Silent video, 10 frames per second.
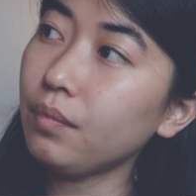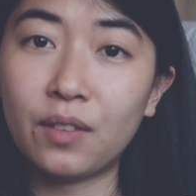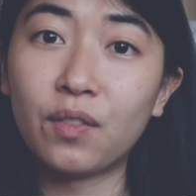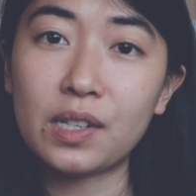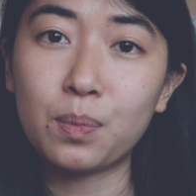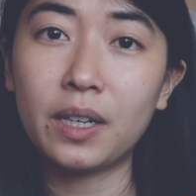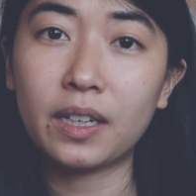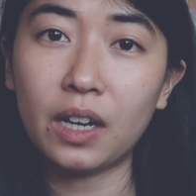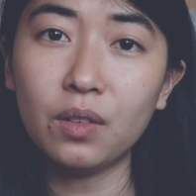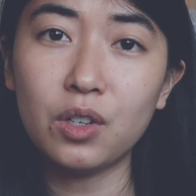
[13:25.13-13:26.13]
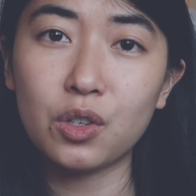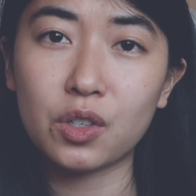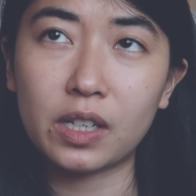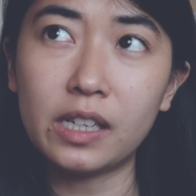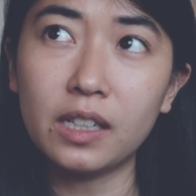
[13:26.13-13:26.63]
investment account
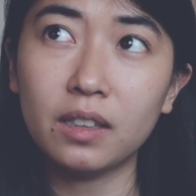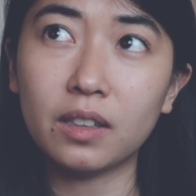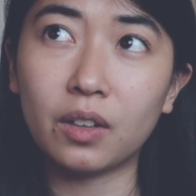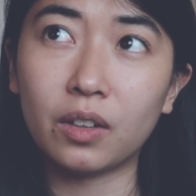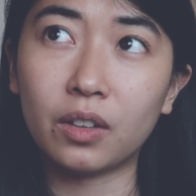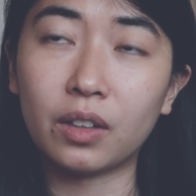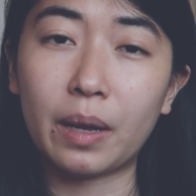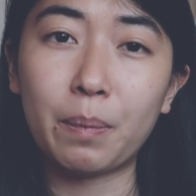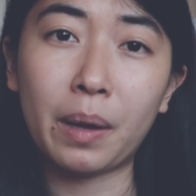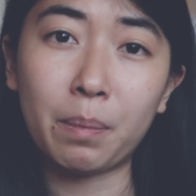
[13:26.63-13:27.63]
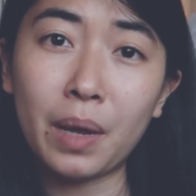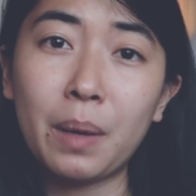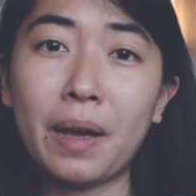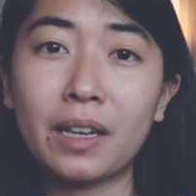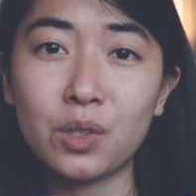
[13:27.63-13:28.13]
usually, or like my
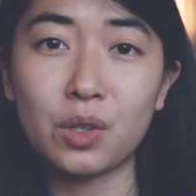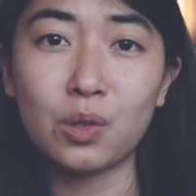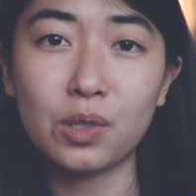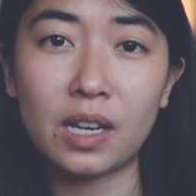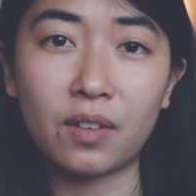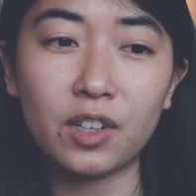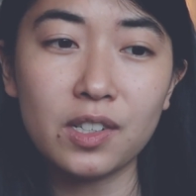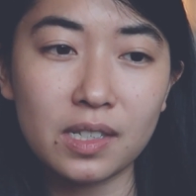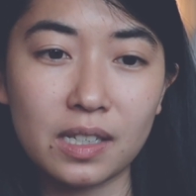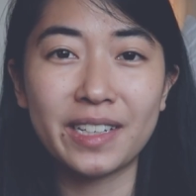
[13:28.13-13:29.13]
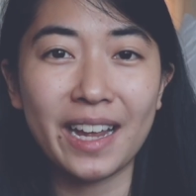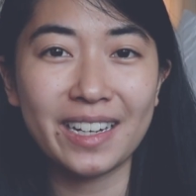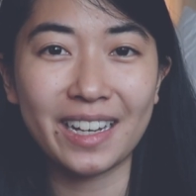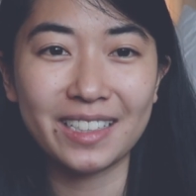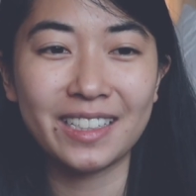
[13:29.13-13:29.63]
Maybank to use savers. For that
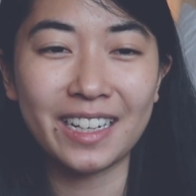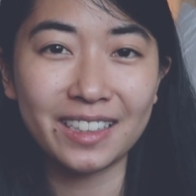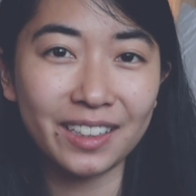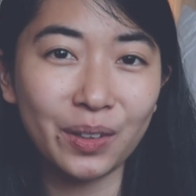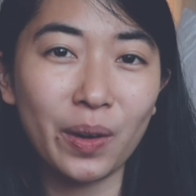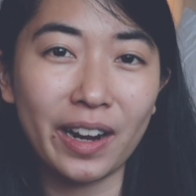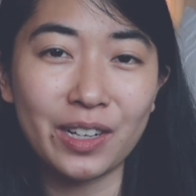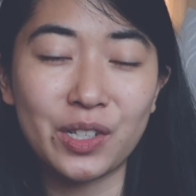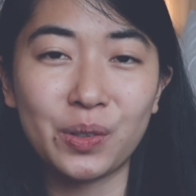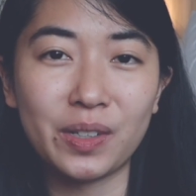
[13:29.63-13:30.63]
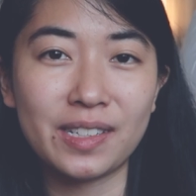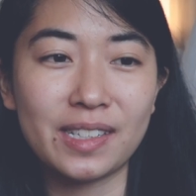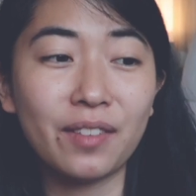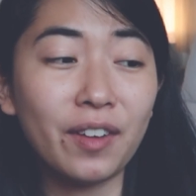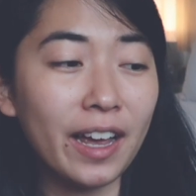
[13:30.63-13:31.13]
Detonator, what I do is
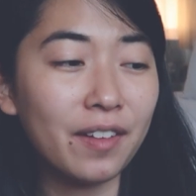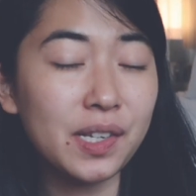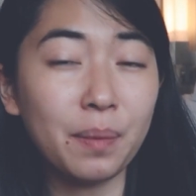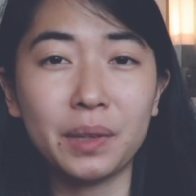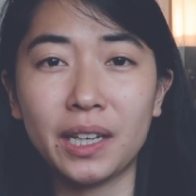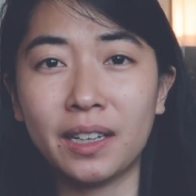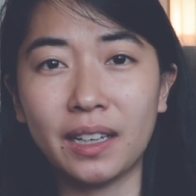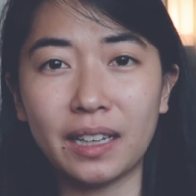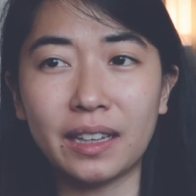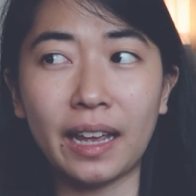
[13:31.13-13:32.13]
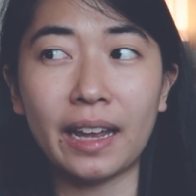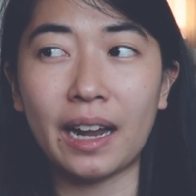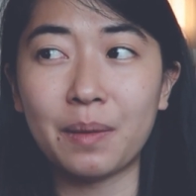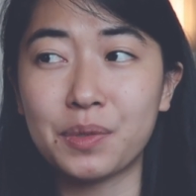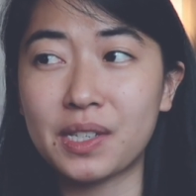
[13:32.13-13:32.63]
if I have something that
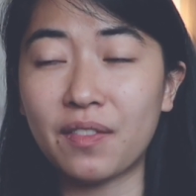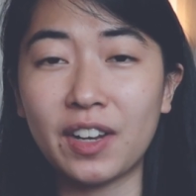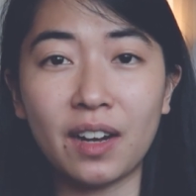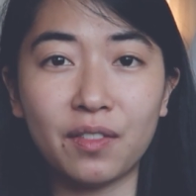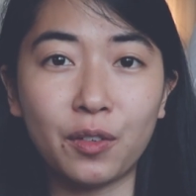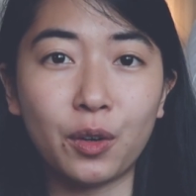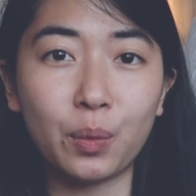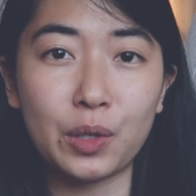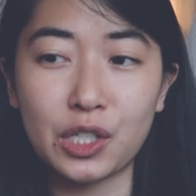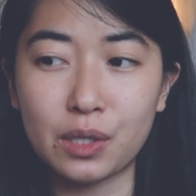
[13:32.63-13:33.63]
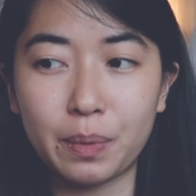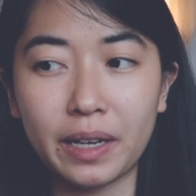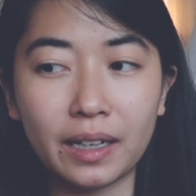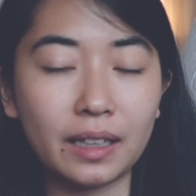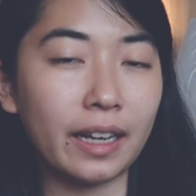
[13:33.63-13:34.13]
I'm saving up for which is
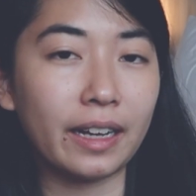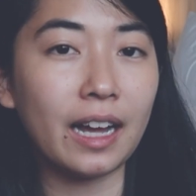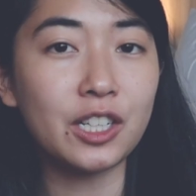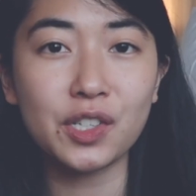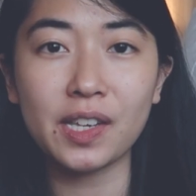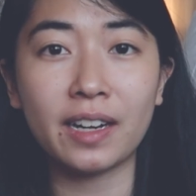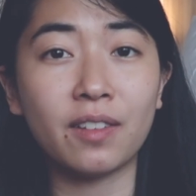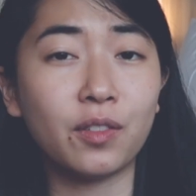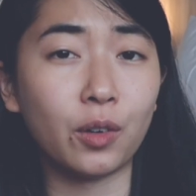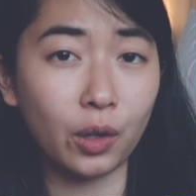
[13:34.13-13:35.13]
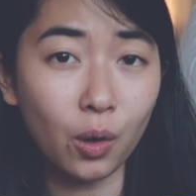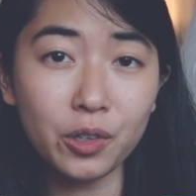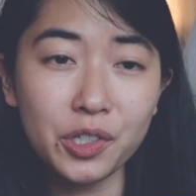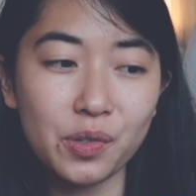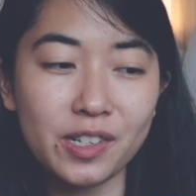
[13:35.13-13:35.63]
big, like I just signed up for a
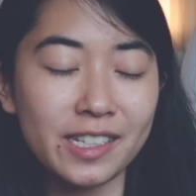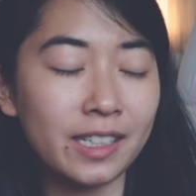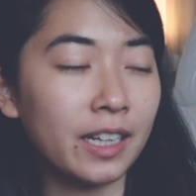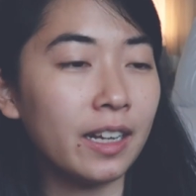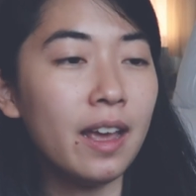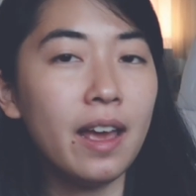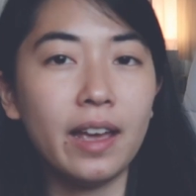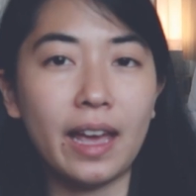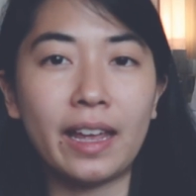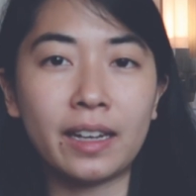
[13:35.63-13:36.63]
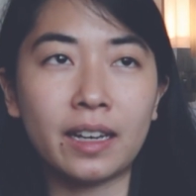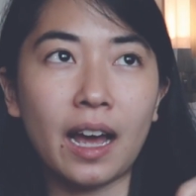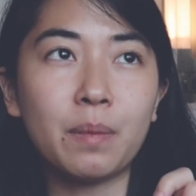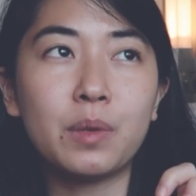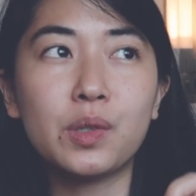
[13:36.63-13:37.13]
course recently, and
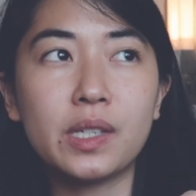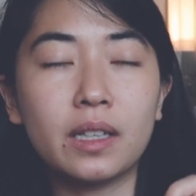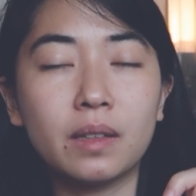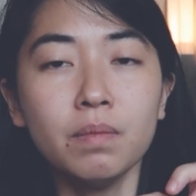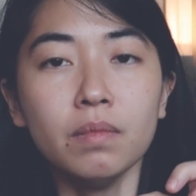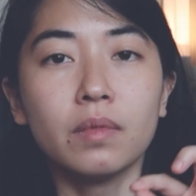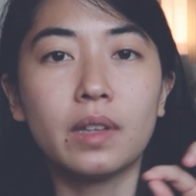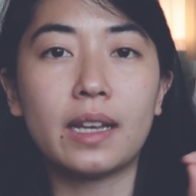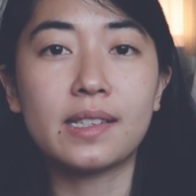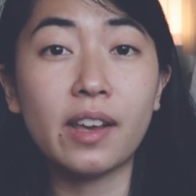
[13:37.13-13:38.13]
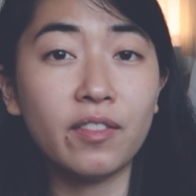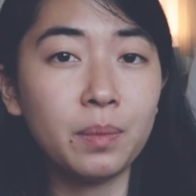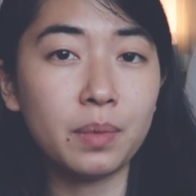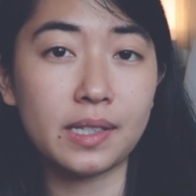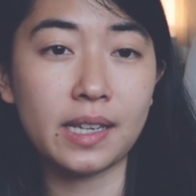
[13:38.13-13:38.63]
I'm using that
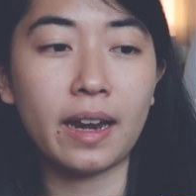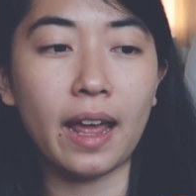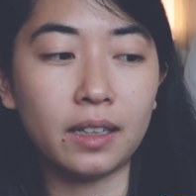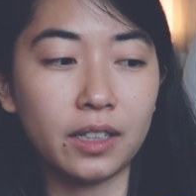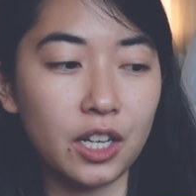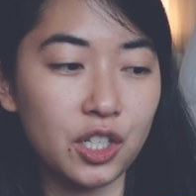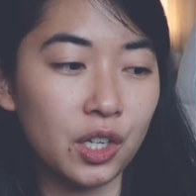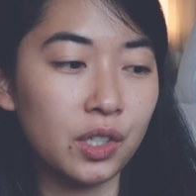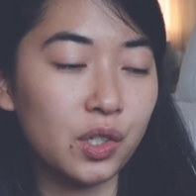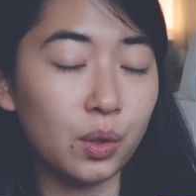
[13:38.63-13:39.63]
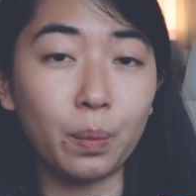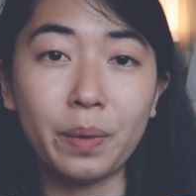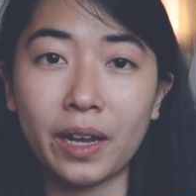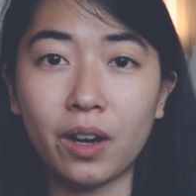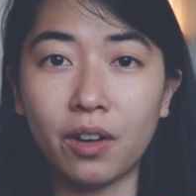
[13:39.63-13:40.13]
7% allocation to
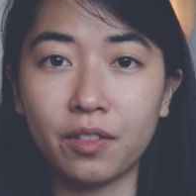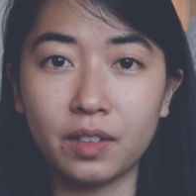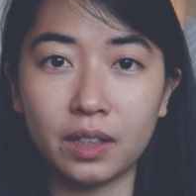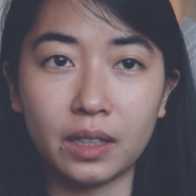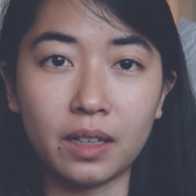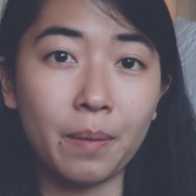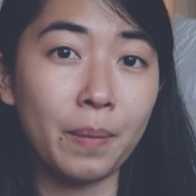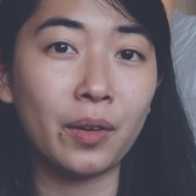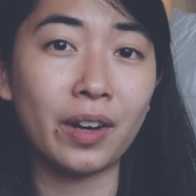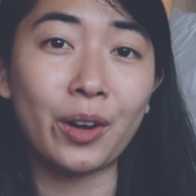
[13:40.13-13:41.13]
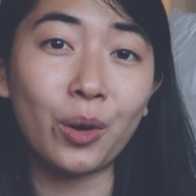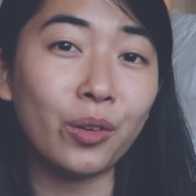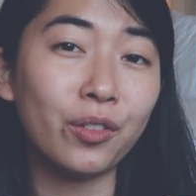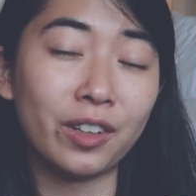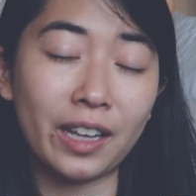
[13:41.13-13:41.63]
pay off the amount I
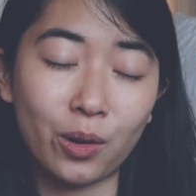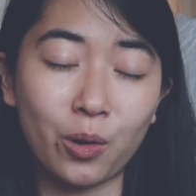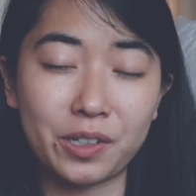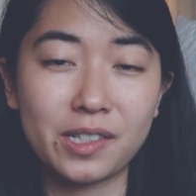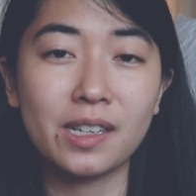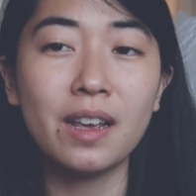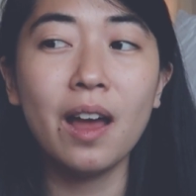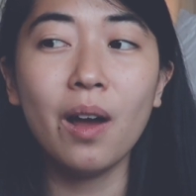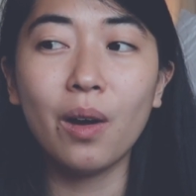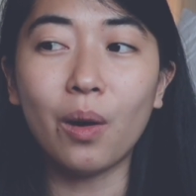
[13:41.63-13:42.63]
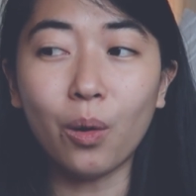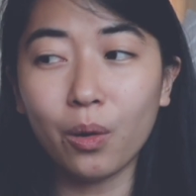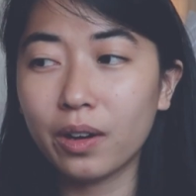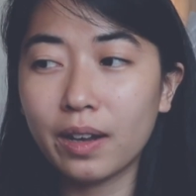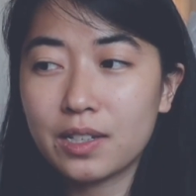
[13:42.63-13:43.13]
owe for that course.
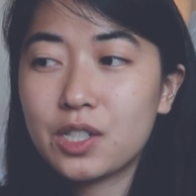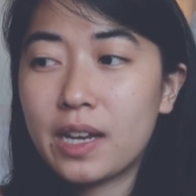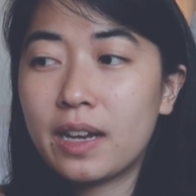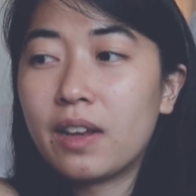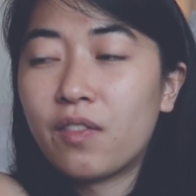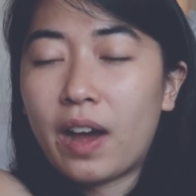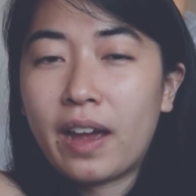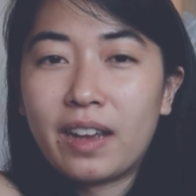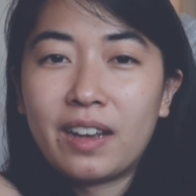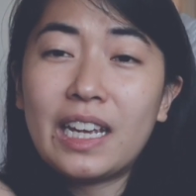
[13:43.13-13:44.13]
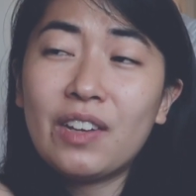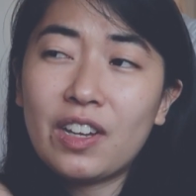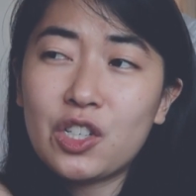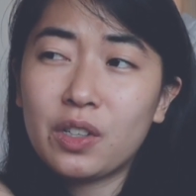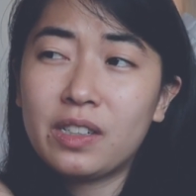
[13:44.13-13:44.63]
Or let's say if I
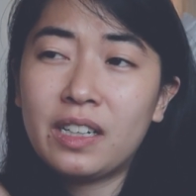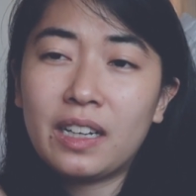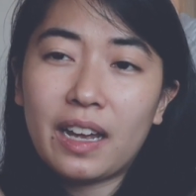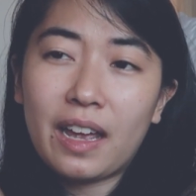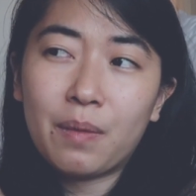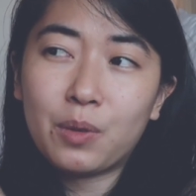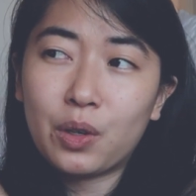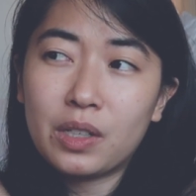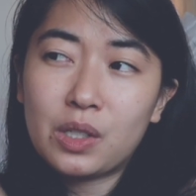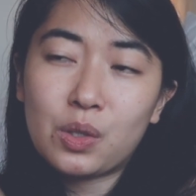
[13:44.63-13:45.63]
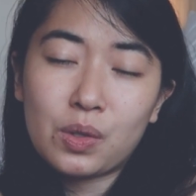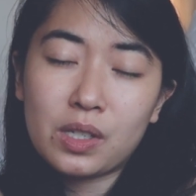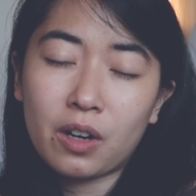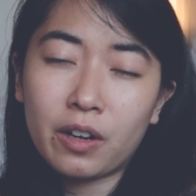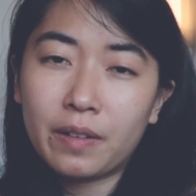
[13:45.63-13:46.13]
eventually am going to
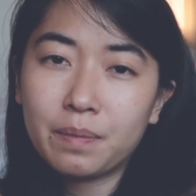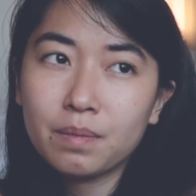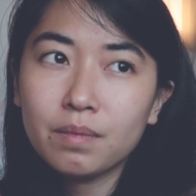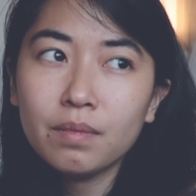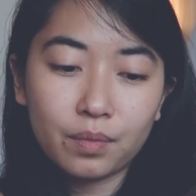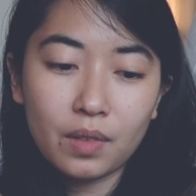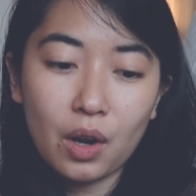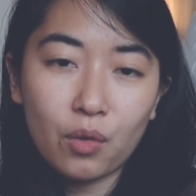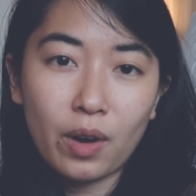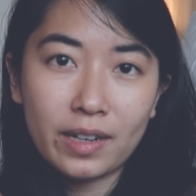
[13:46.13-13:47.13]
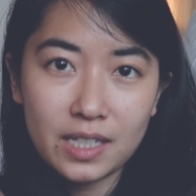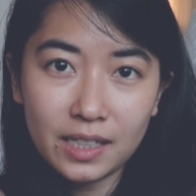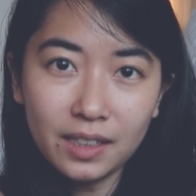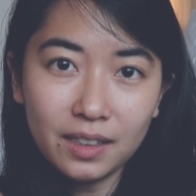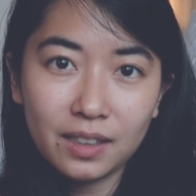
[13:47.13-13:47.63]
start
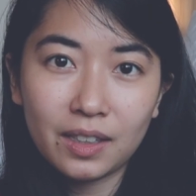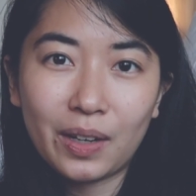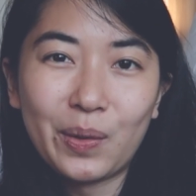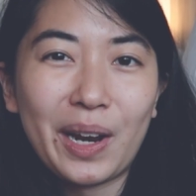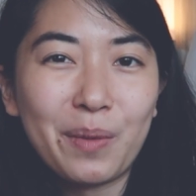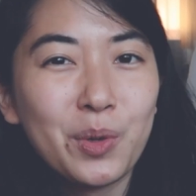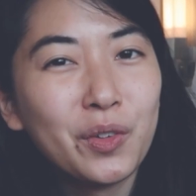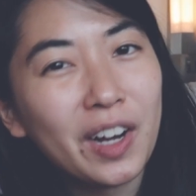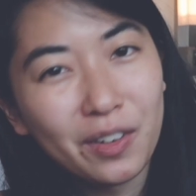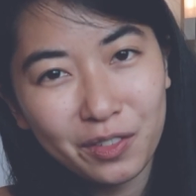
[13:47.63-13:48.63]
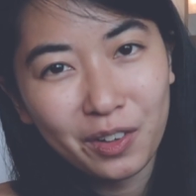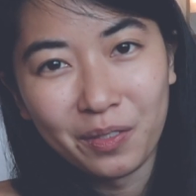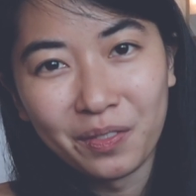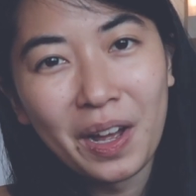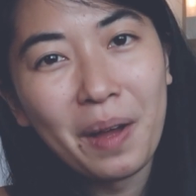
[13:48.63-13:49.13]
renting when I move out
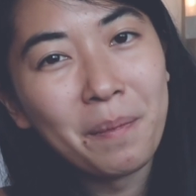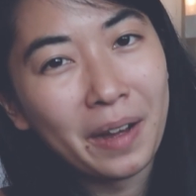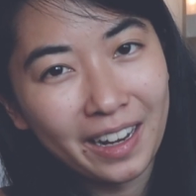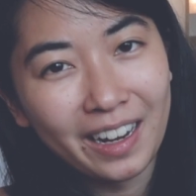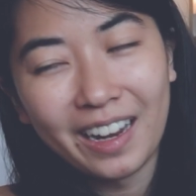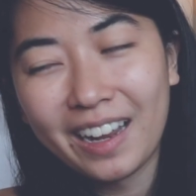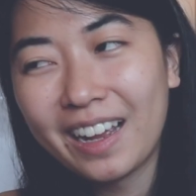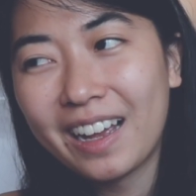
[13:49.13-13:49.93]
from my